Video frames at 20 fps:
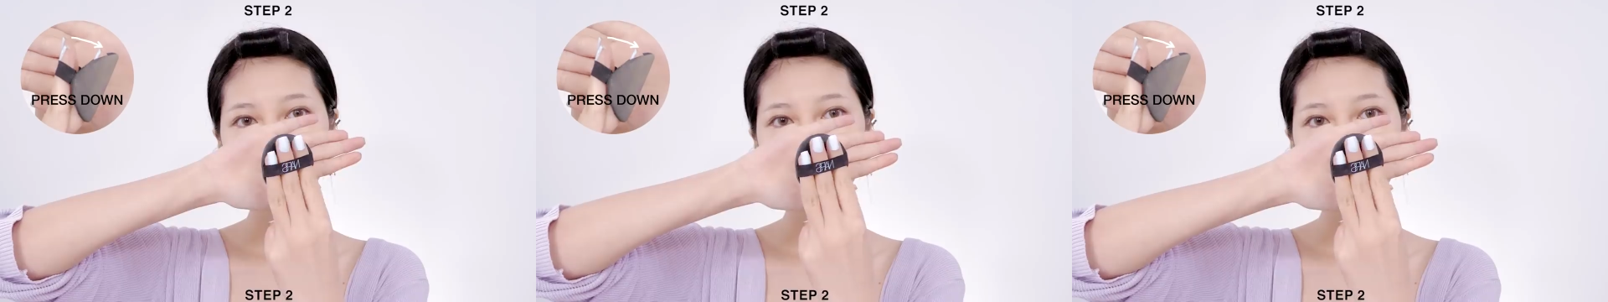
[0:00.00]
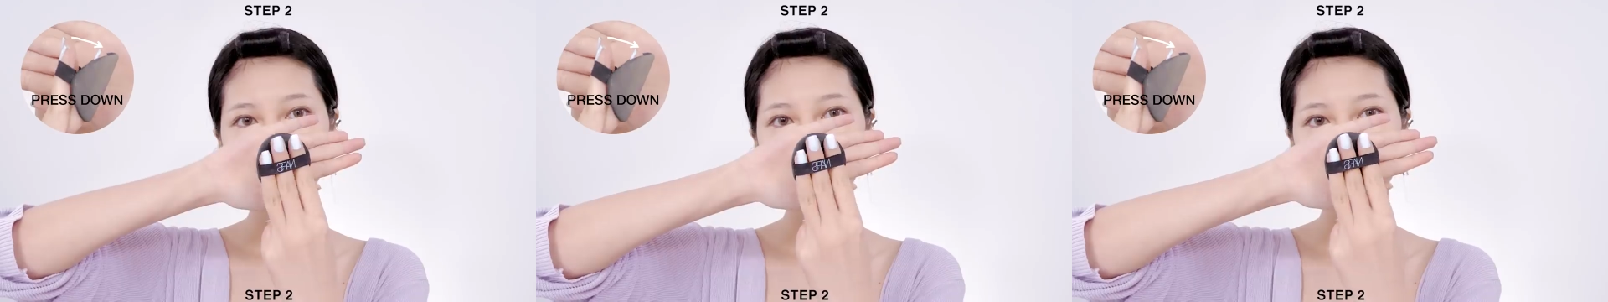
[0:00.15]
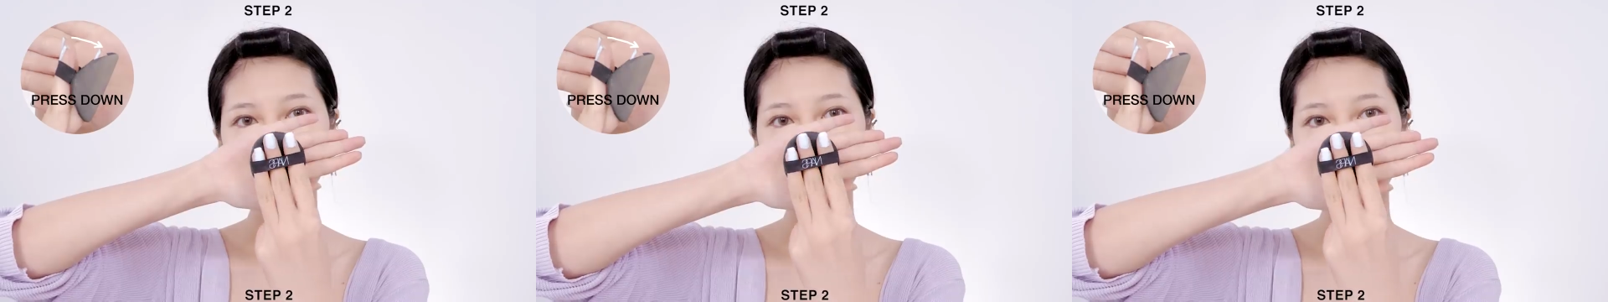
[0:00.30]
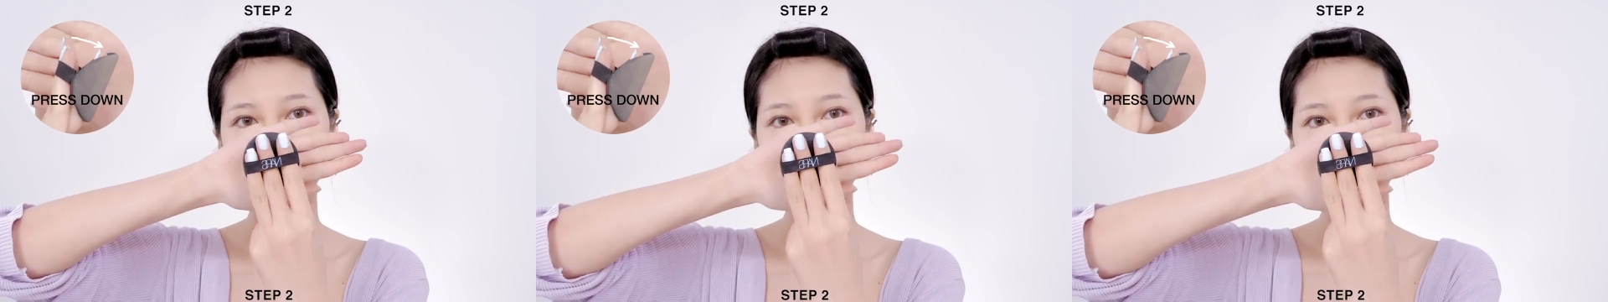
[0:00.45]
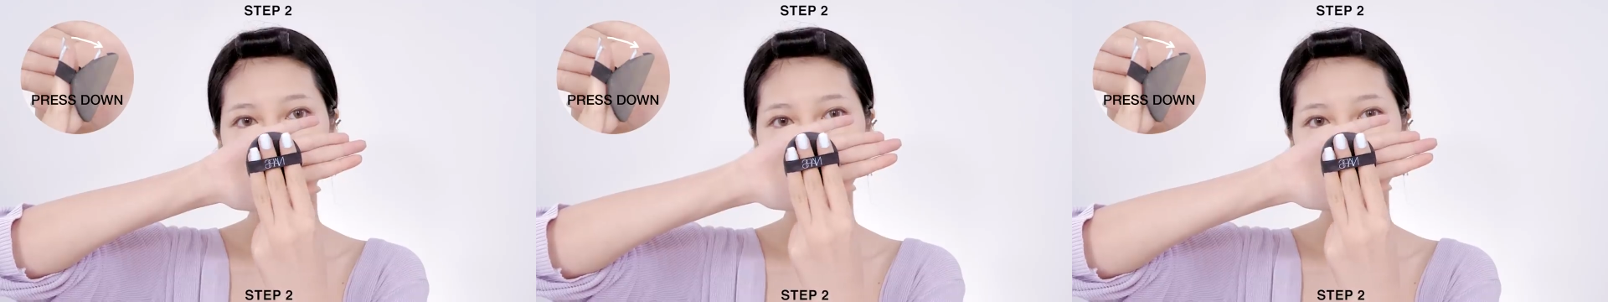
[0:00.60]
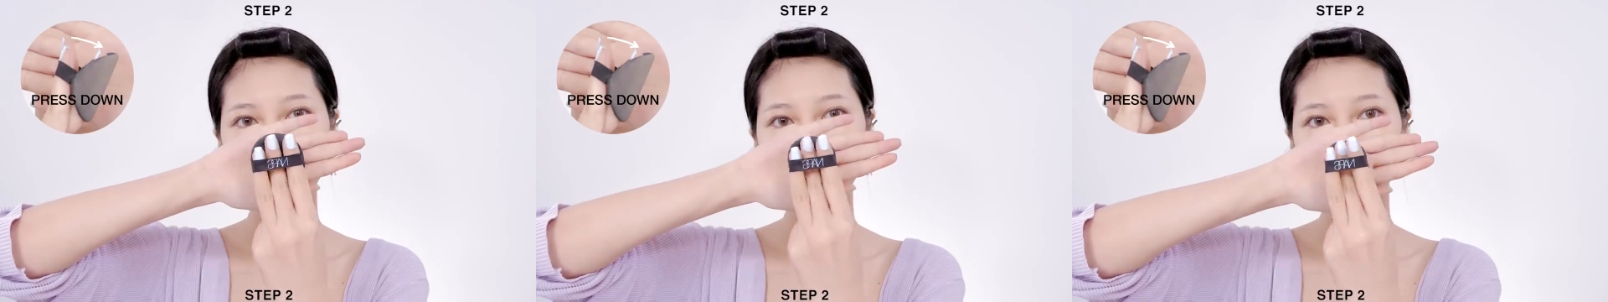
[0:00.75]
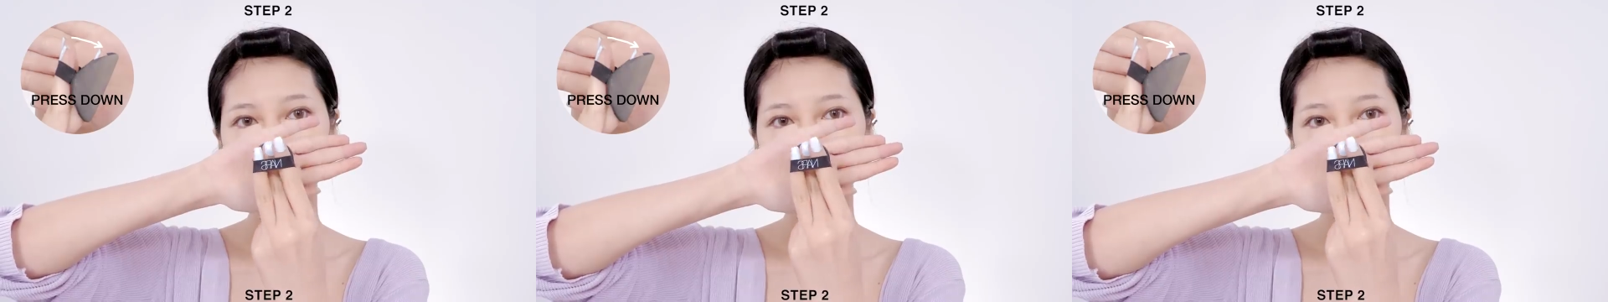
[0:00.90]
Then use the
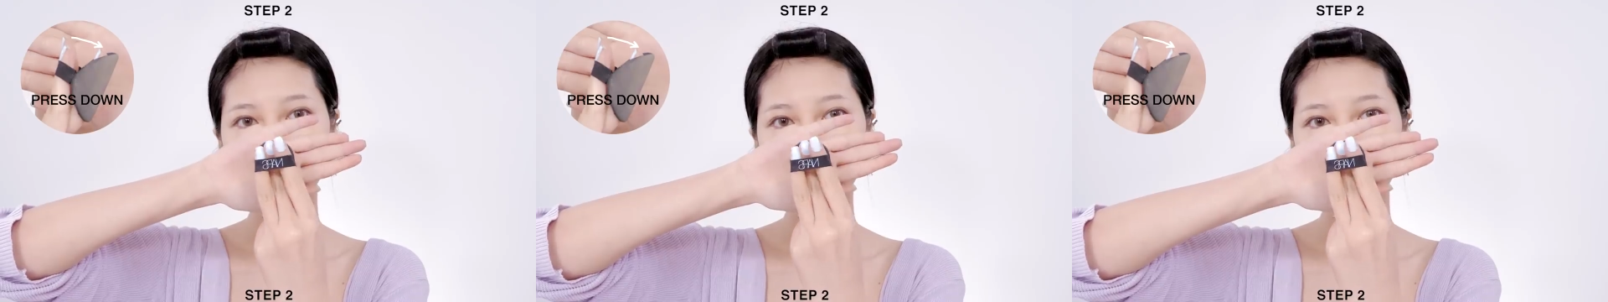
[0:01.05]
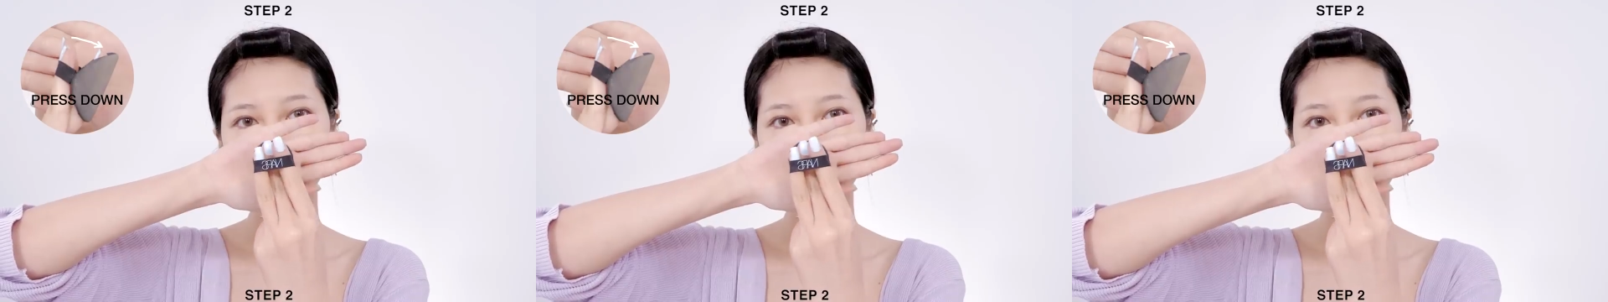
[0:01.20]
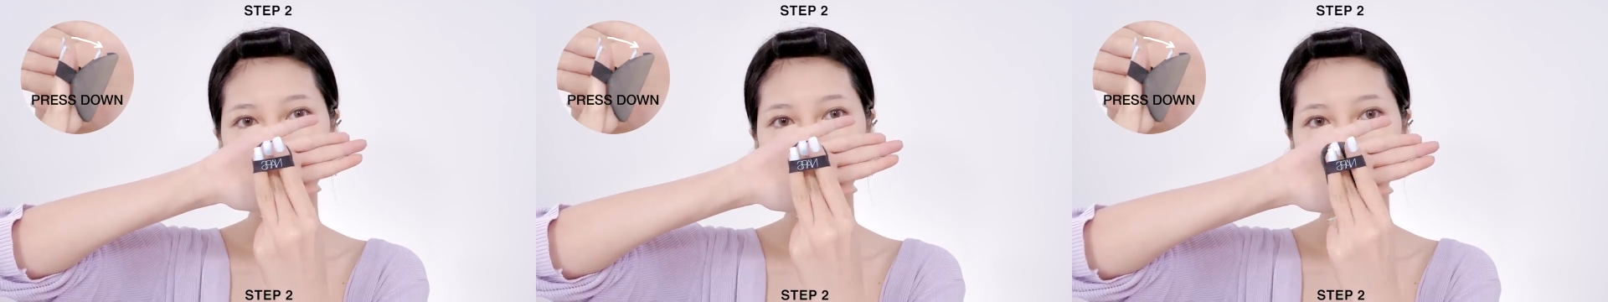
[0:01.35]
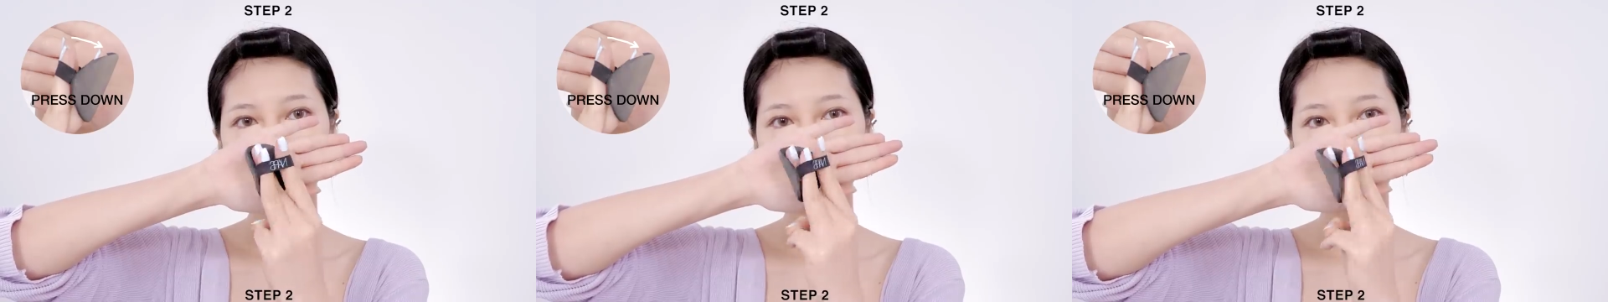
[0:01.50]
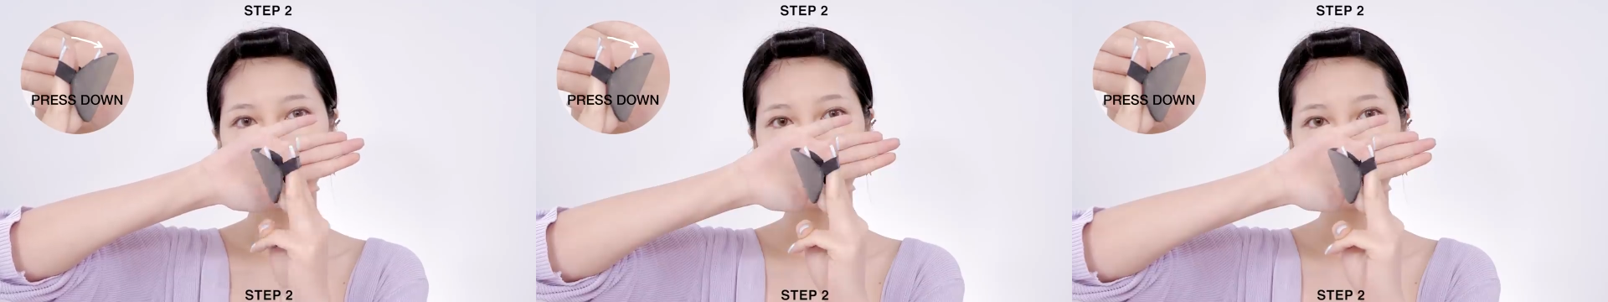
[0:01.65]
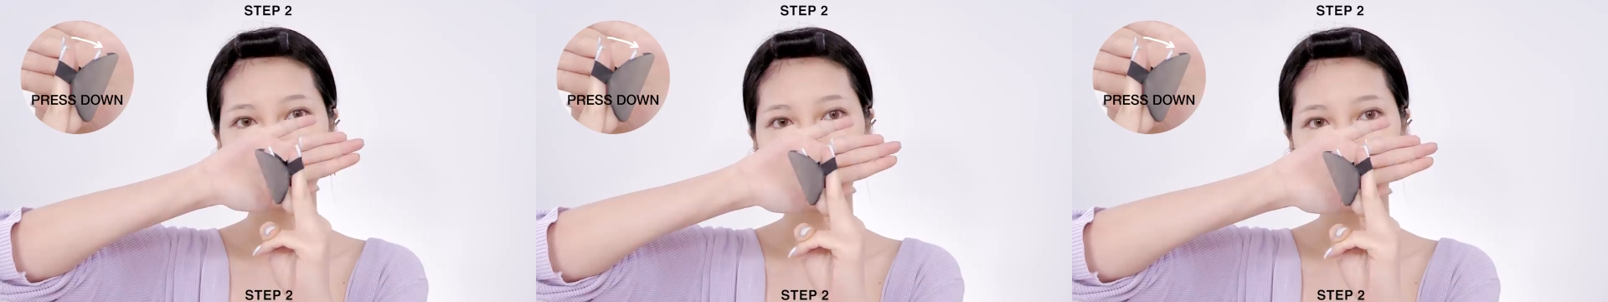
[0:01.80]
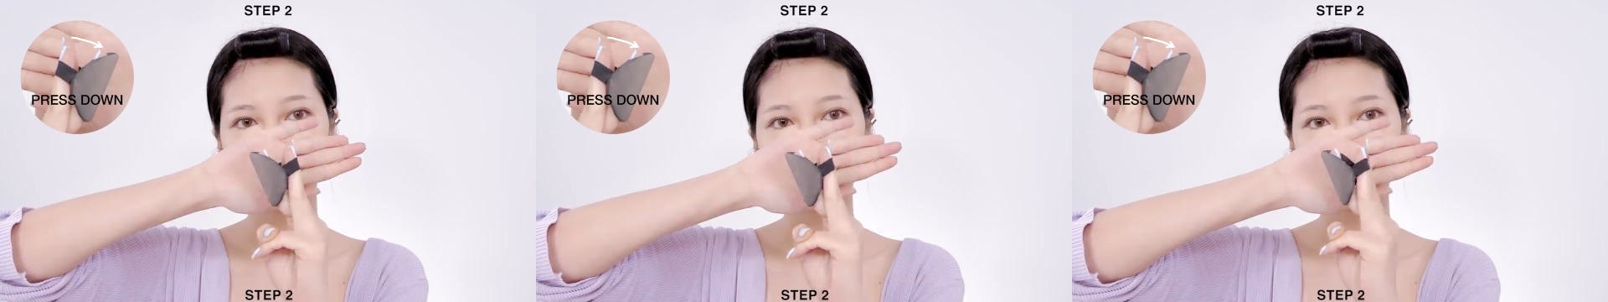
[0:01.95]
same foundation
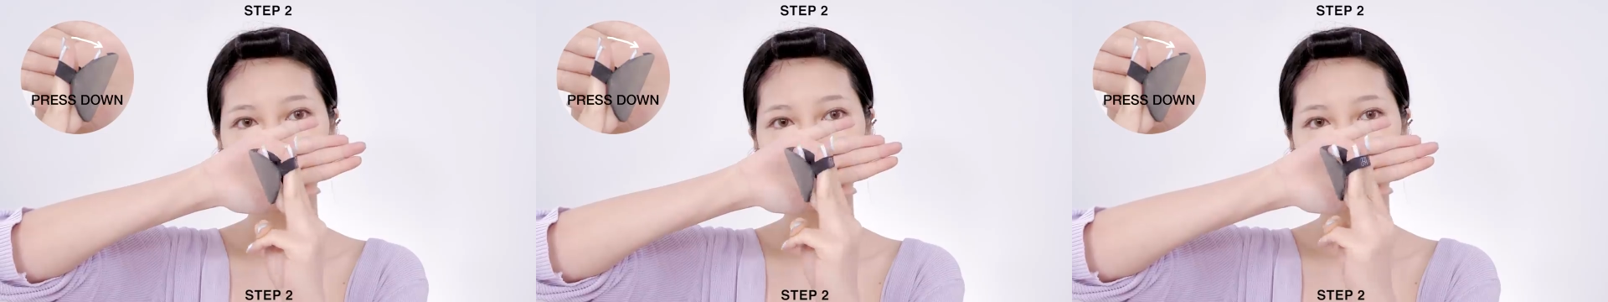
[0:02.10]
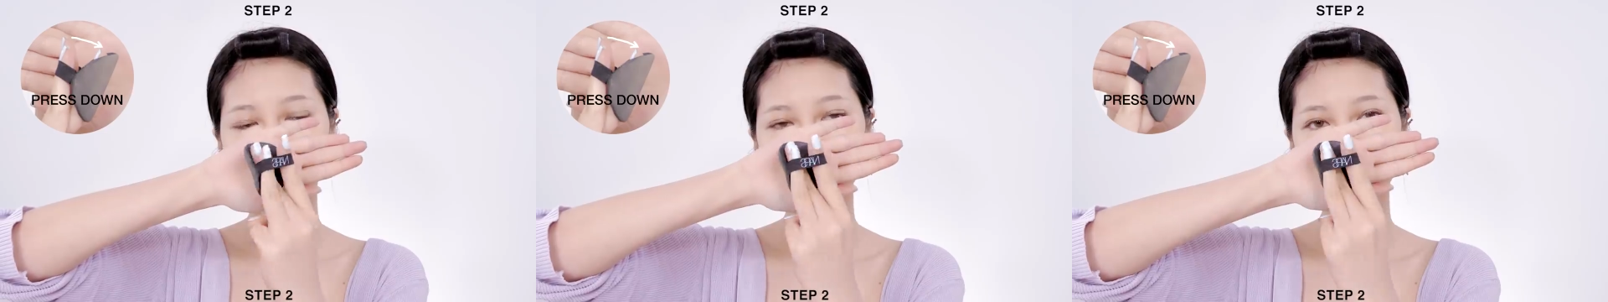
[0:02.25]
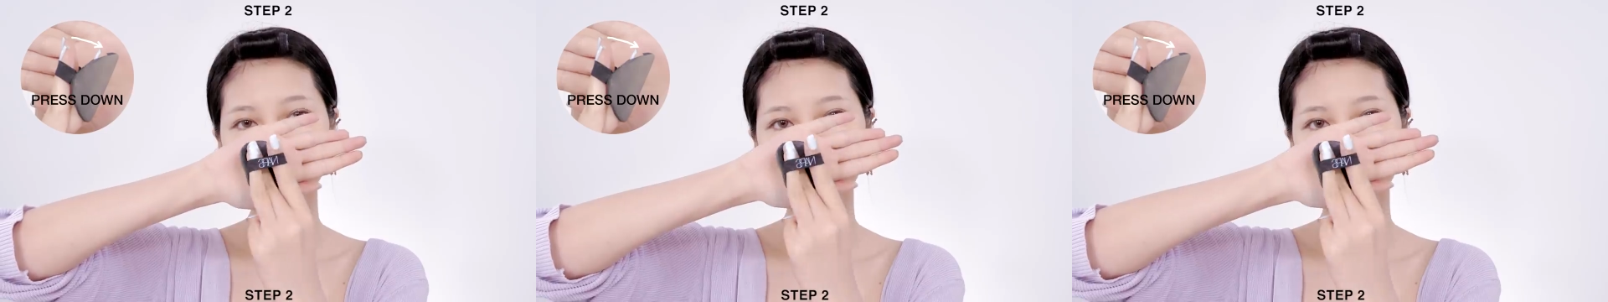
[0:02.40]
applicator